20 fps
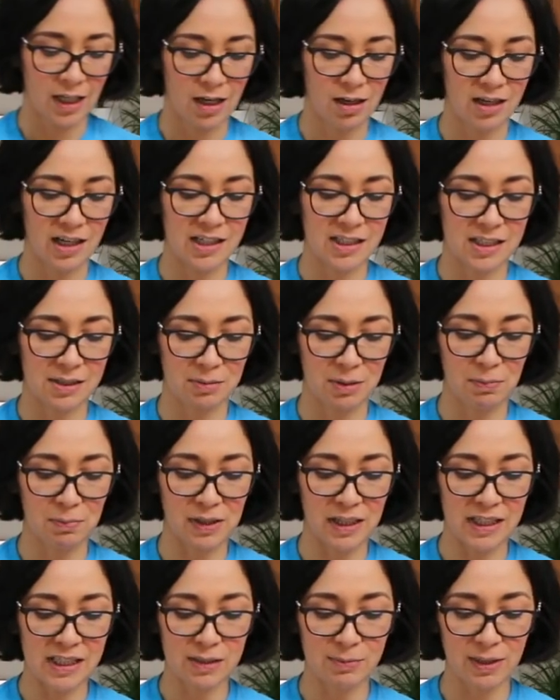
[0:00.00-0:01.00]
All right, so I'm gonna
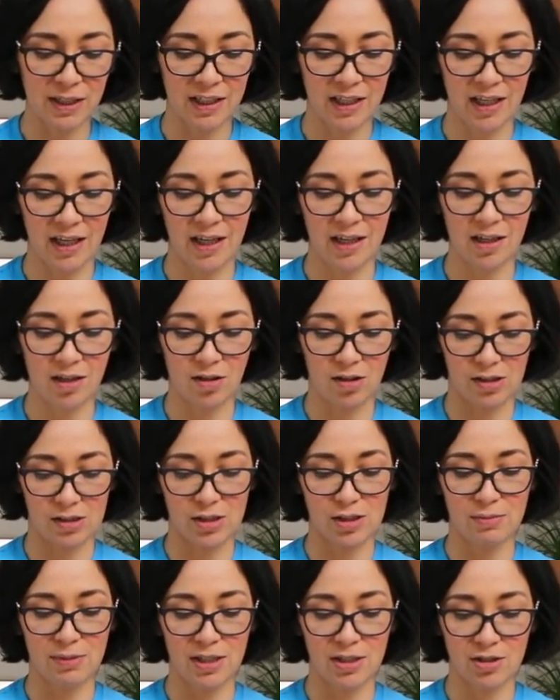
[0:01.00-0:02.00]
place my cake
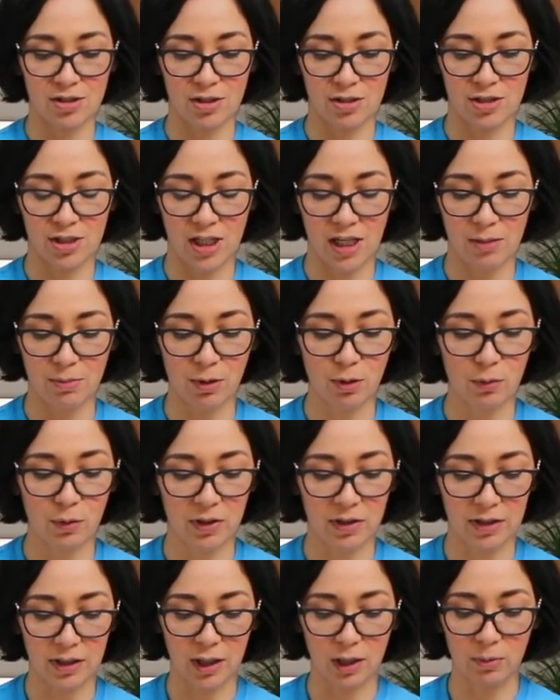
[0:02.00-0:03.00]
onto my turntable
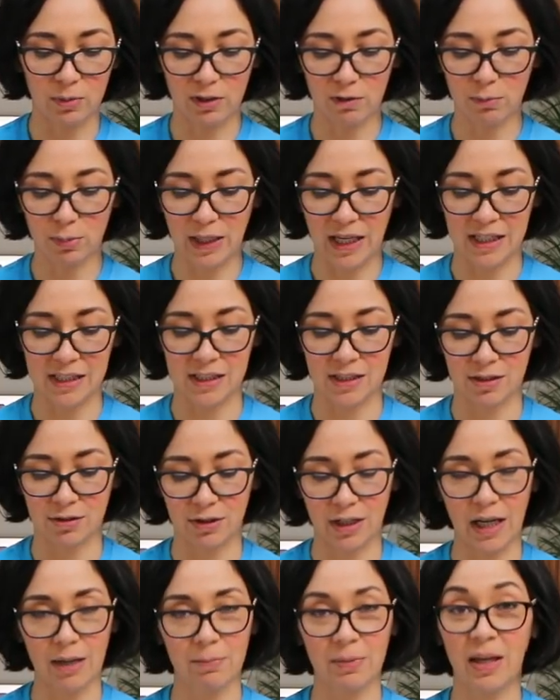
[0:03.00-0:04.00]
with a little bit of plastic
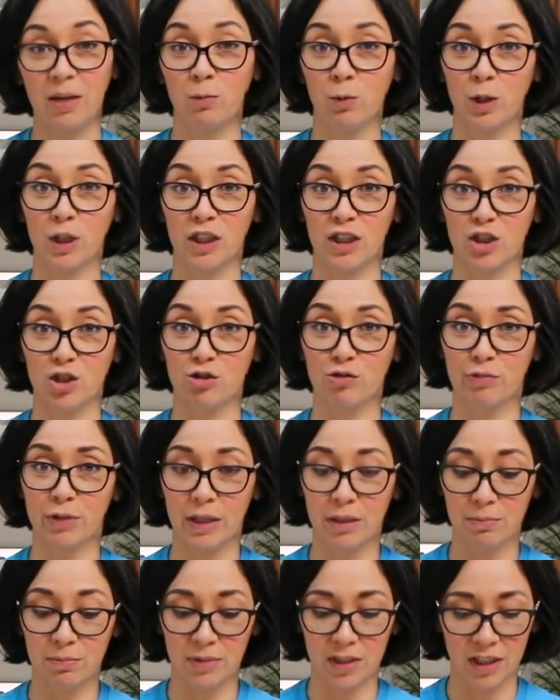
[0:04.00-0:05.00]
wrap and we're gonna
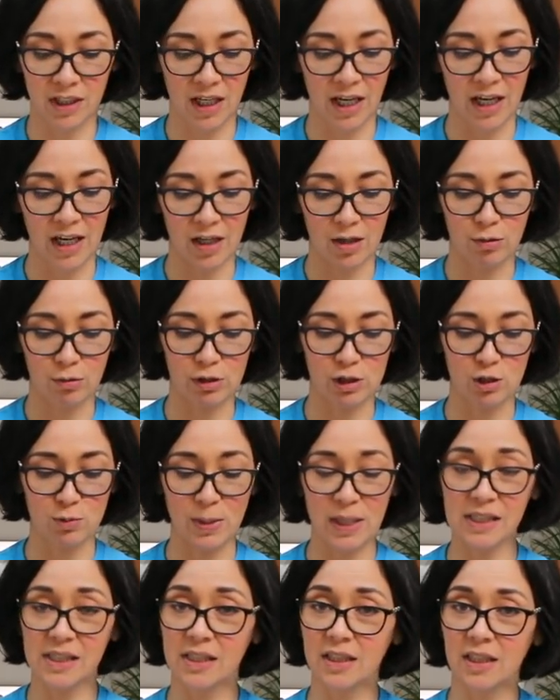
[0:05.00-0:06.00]
trim the cake, which
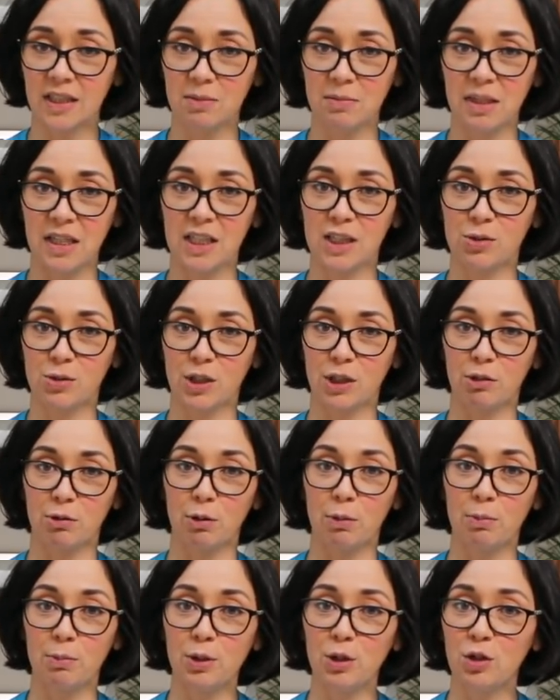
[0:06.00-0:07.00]
basically means we're gonna
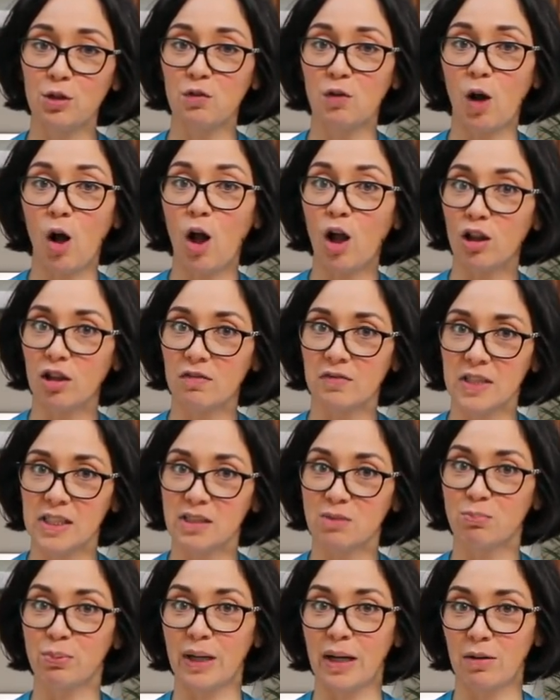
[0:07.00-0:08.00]
remove all of
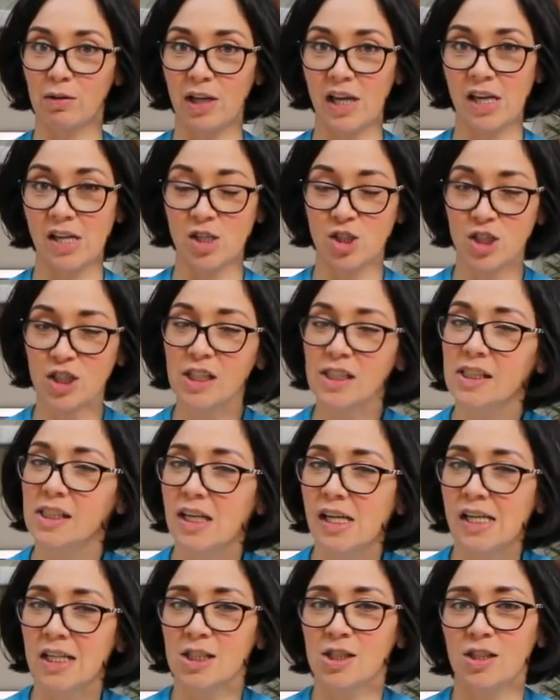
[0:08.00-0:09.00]
these brown edges
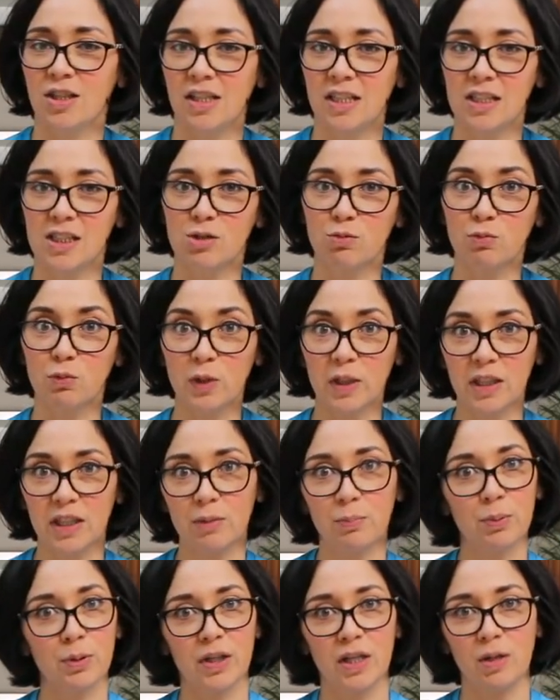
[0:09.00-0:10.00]
so that it's
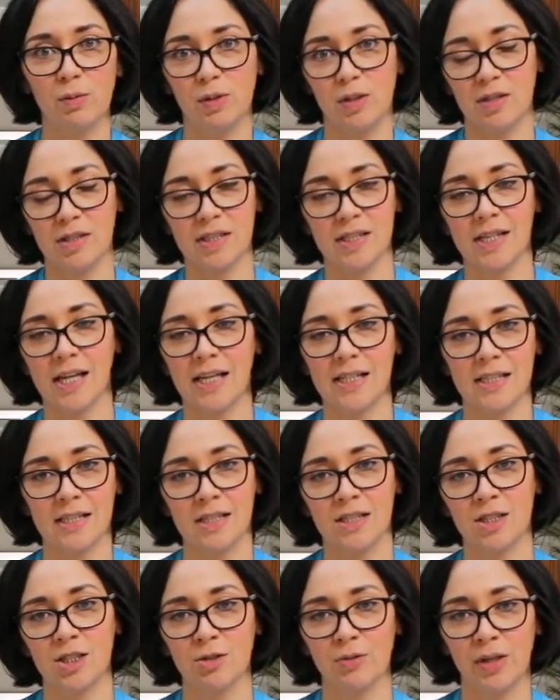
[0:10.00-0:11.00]
really pretty when you slice
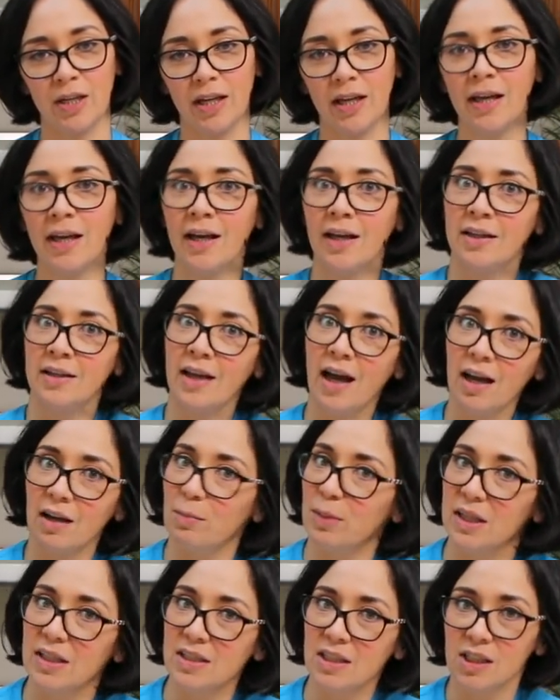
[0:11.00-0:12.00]
into it. Not a
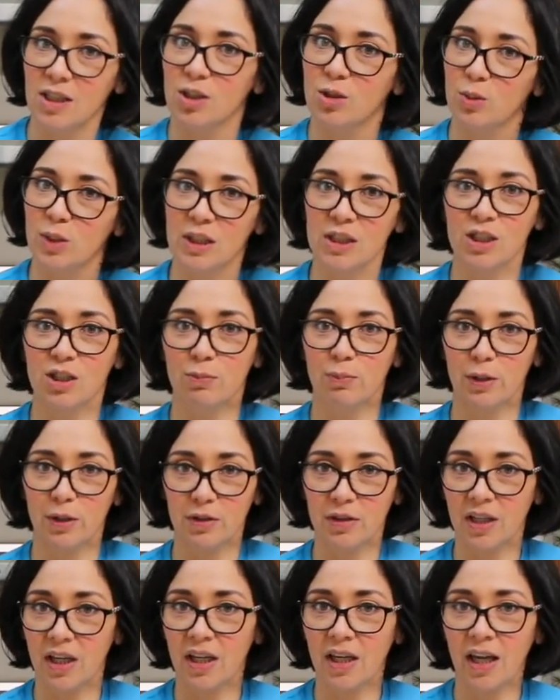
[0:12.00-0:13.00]
big deal when it's your
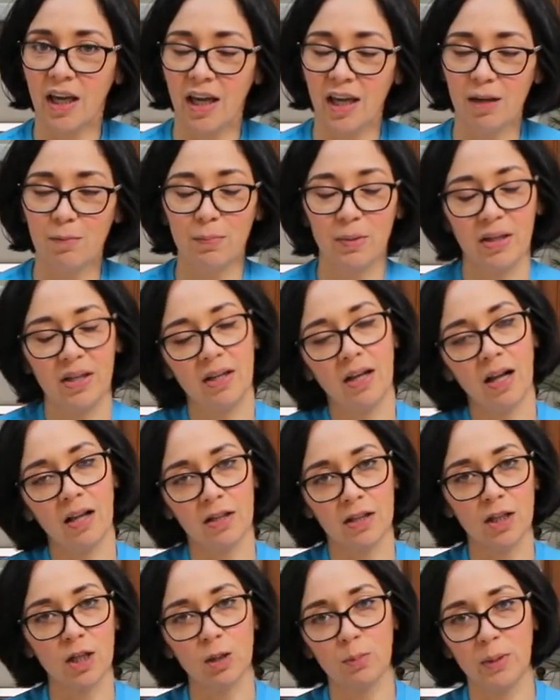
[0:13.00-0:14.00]
birthday cake, but a
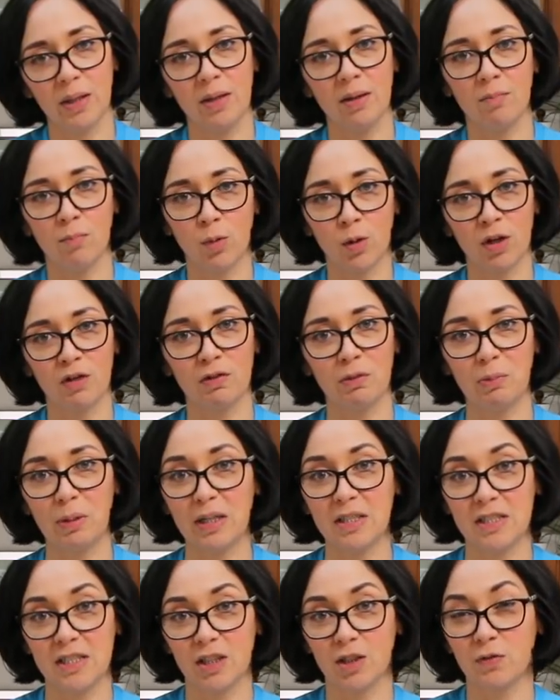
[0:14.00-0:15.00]
little bit more of a
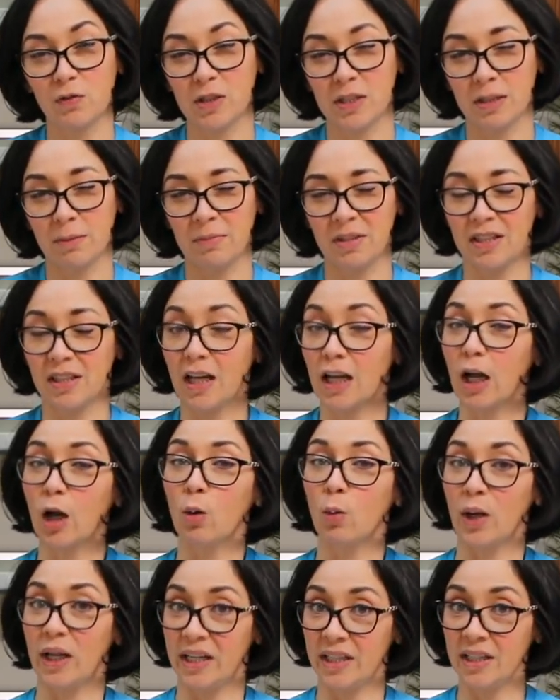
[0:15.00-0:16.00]
big deal for something like
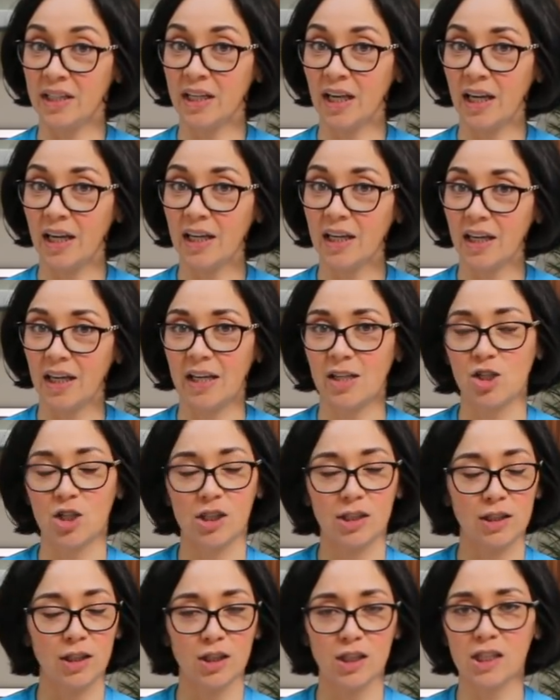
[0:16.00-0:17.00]
a wedding cake. It
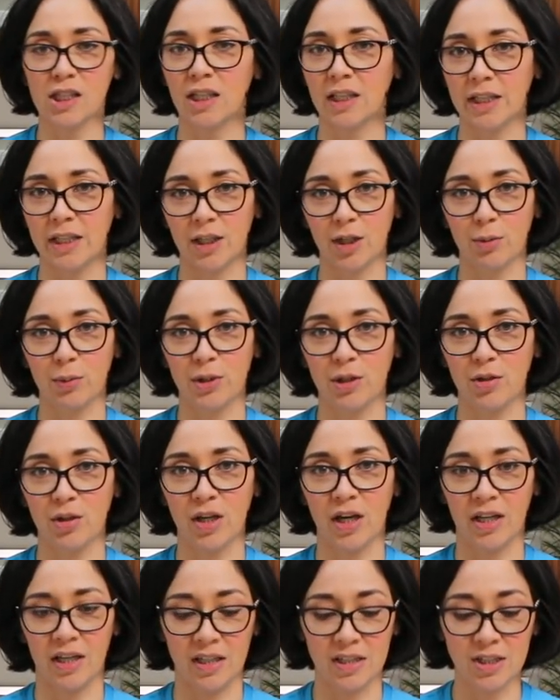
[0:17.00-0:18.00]
just looks cleaner when you
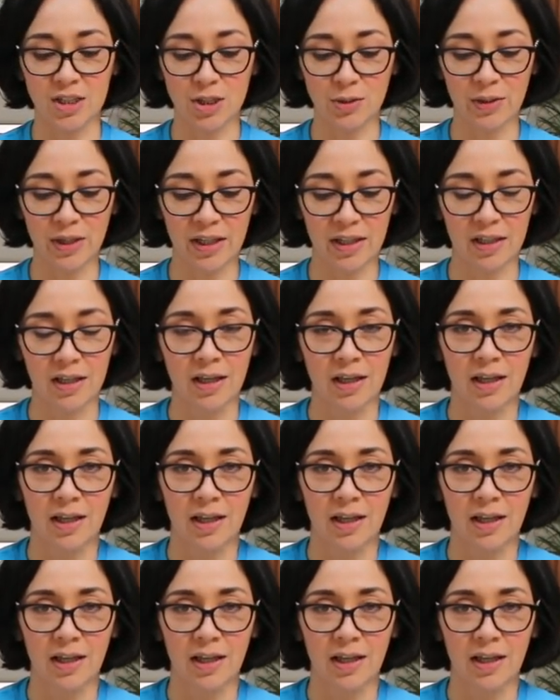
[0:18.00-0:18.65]
cut into it.